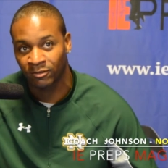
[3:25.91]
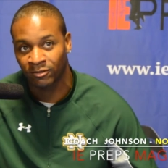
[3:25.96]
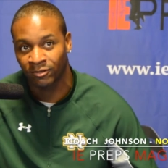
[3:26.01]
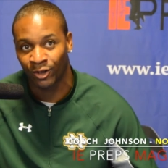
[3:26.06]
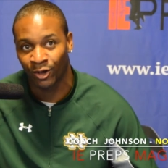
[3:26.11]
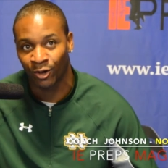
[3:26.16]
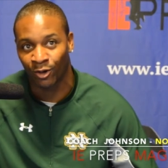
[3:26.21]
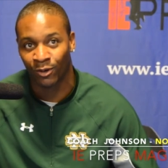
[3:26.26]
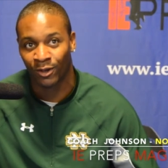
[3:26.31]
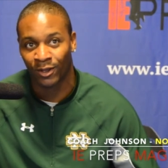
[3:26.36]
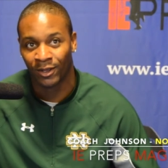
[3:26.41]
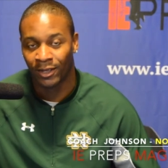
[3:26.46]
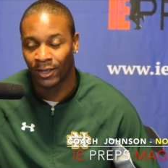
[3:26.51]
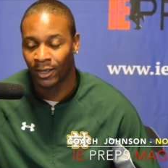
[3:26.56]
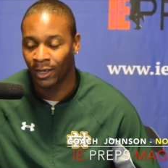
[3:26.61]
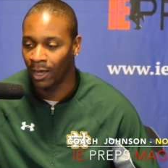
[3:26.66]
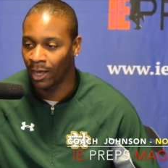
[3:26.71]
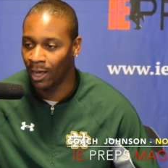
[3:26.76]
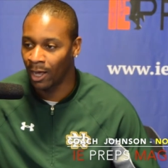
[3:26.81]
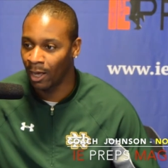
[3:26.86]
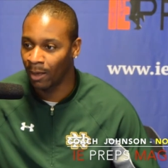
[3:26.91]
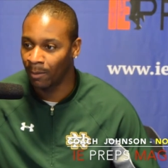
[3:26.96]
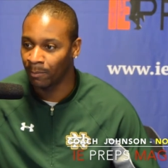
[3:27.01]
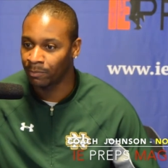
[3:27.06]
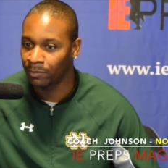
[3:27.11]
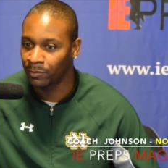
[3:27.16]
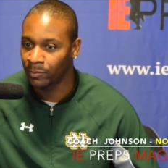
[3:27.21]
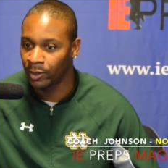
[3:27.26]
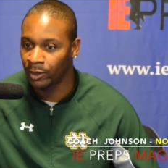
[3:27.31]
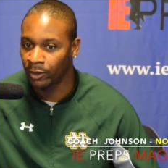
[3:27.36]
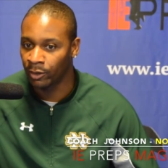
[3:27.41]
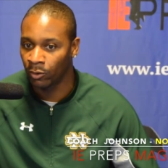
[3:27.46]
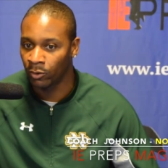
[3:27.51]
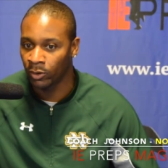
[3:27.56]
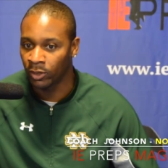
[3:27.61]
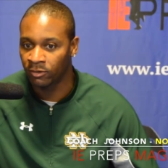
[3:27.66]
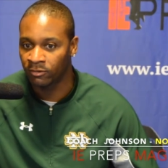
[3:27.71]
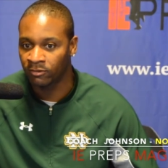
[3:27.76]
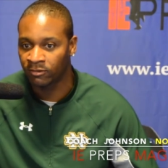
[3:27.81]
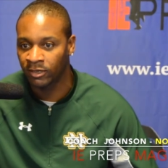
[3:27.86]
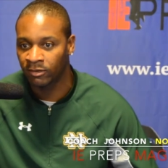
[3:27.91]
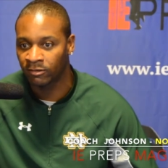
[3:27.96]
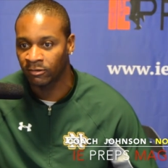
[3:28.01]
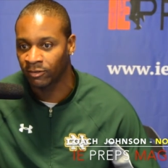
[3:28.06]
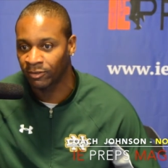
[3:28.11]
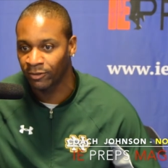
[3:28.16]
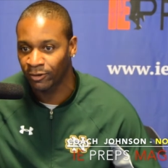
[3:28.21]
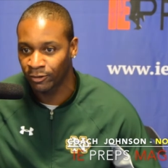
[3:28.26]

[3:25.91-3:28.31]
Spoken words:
so he's seasoned